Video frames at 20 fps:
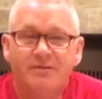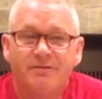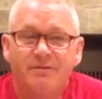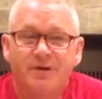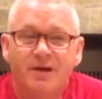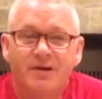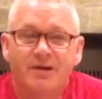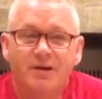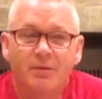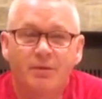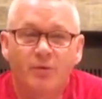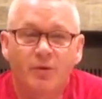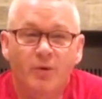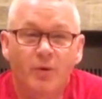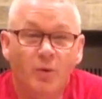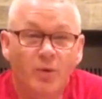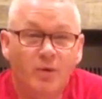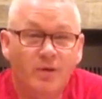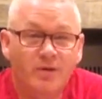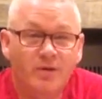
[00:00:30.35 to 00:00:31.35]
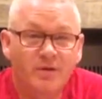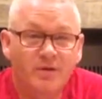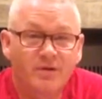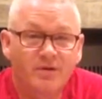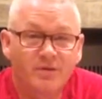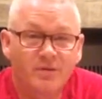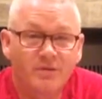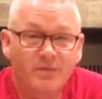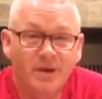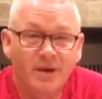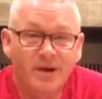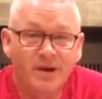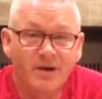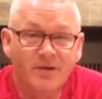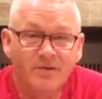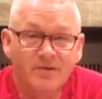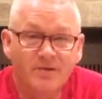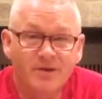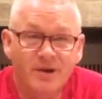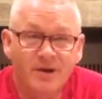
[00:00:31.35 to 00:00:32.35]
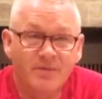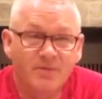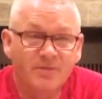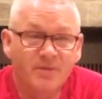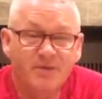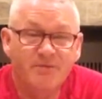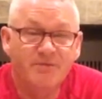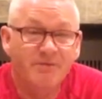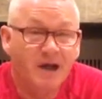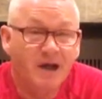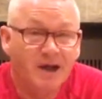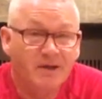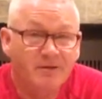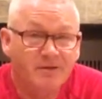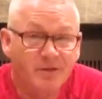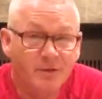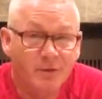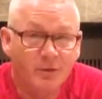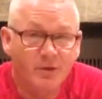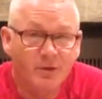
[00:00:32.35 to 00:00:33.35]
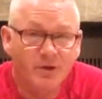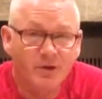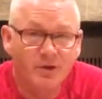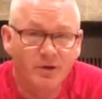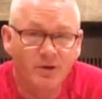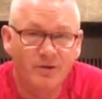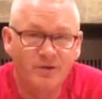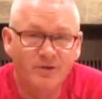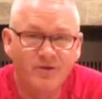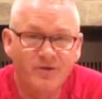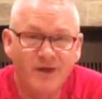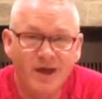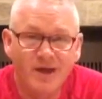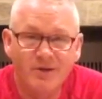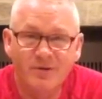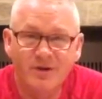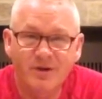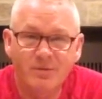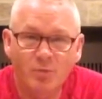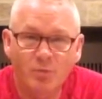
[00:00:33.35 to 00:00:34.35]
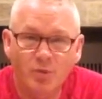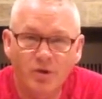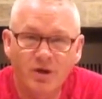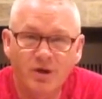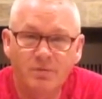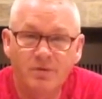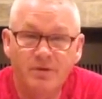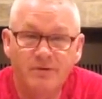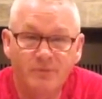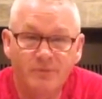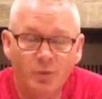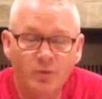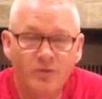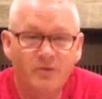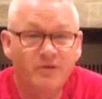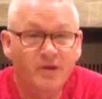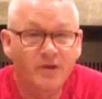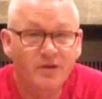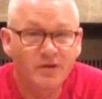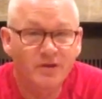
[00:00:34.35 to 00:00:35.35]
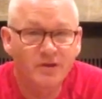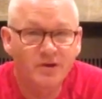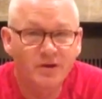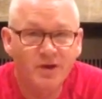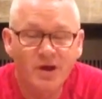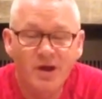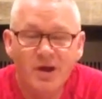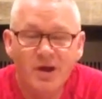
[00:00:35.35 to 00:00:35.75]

In fact, I'm recording this about 5:30 on Saturday morning before Sunday.